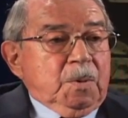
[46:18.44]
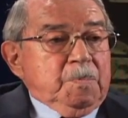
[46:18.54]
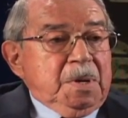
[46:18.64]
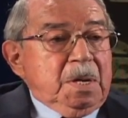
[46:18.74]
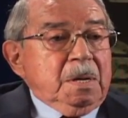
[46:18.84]

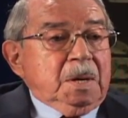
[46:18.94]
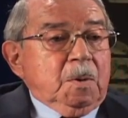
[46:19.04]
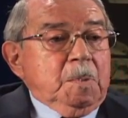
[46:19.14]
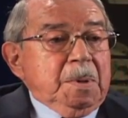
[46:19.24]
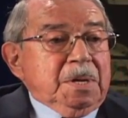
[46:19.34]
would be
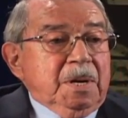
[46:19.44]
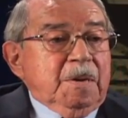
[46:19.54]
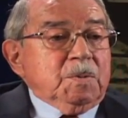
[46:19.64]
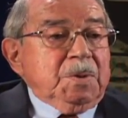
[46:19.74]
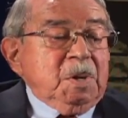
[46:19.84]
there would be
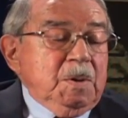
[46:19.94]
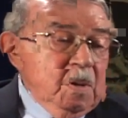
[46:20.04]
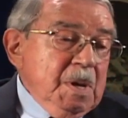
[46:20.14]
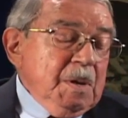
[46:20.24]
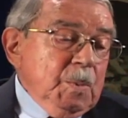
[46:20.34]
times when you'd
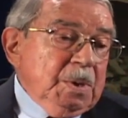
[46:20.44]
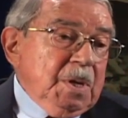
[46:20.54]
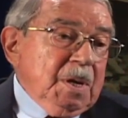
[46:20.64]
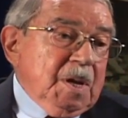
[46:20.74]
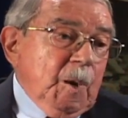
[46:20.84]
would
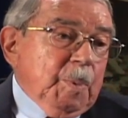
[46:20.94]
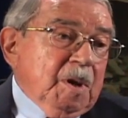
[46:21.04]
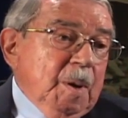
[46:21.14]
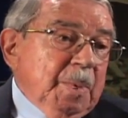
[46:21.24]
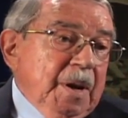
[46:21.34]
get a couple
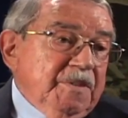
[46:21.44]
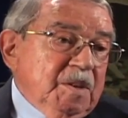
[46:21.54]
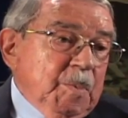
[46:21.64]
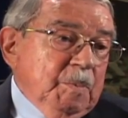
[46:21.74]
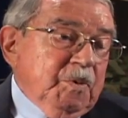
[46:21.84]
coming at
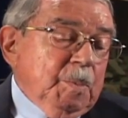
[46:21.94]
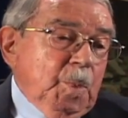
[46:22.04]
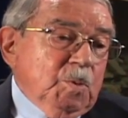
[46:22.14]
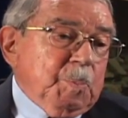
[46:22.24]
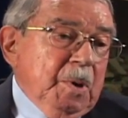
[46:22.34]
you, but for
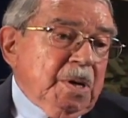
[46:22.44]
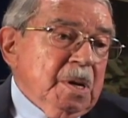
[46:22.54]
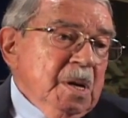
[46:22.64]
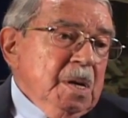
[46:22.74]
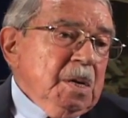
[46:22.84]
most part,
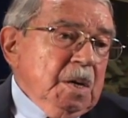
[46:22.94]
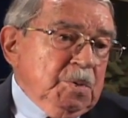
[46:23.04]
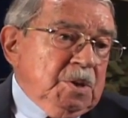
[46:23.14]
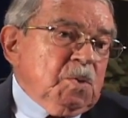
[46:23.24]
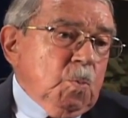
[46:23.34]
it
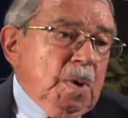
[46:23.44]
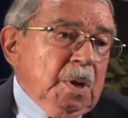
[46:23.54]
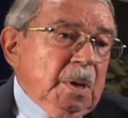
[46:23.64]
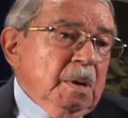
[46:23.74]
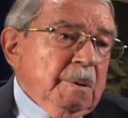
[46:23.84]
was just
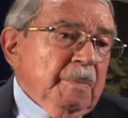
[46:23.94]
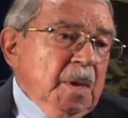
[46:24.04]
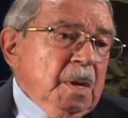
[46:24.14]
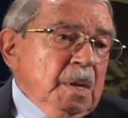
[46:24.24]
one. Okay.